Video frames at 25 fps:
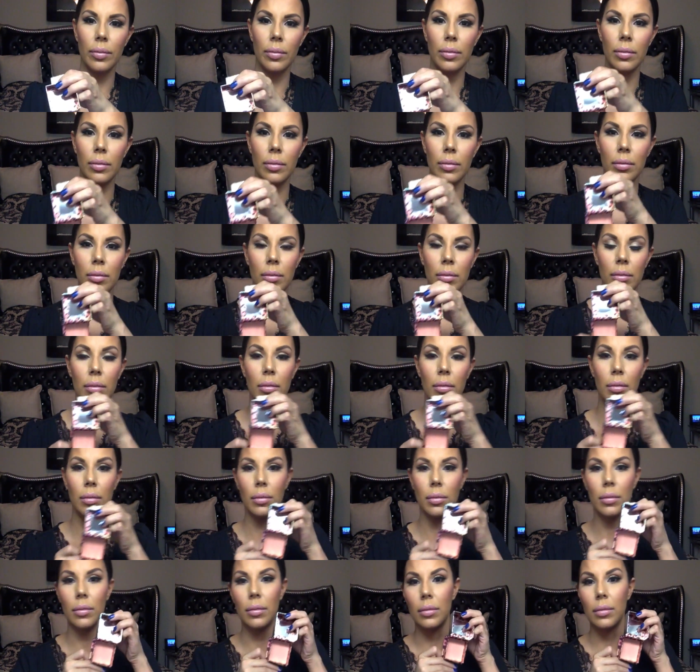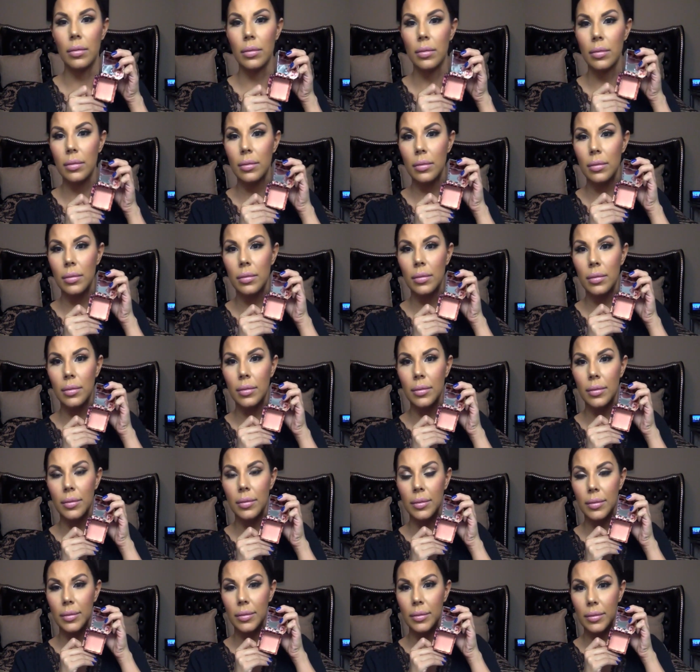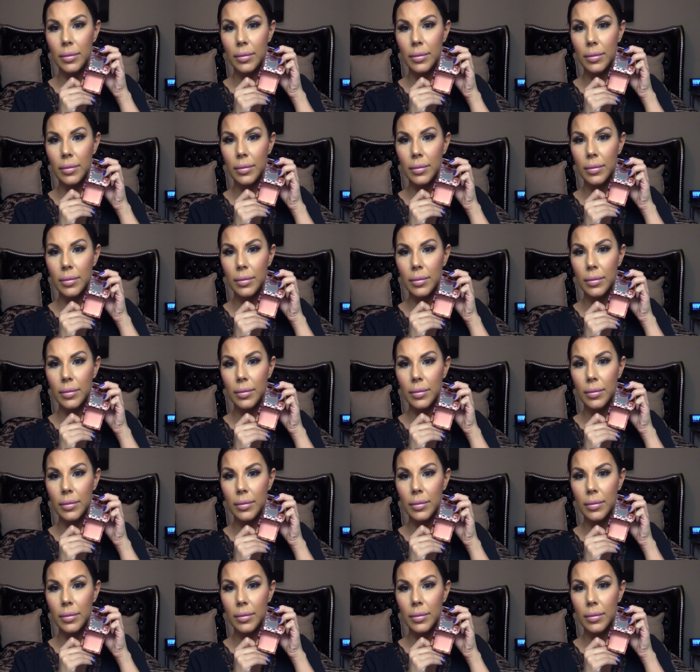Nobody speaks.